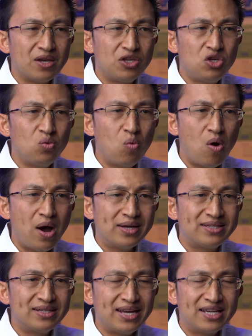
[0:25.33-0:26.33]
you
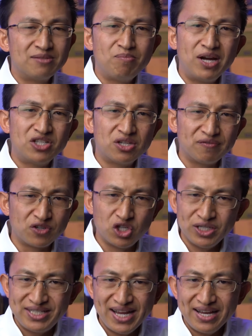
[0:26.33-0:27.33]
want as much of
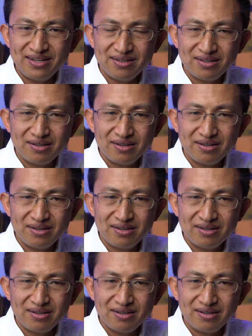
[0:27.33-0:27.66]
good debt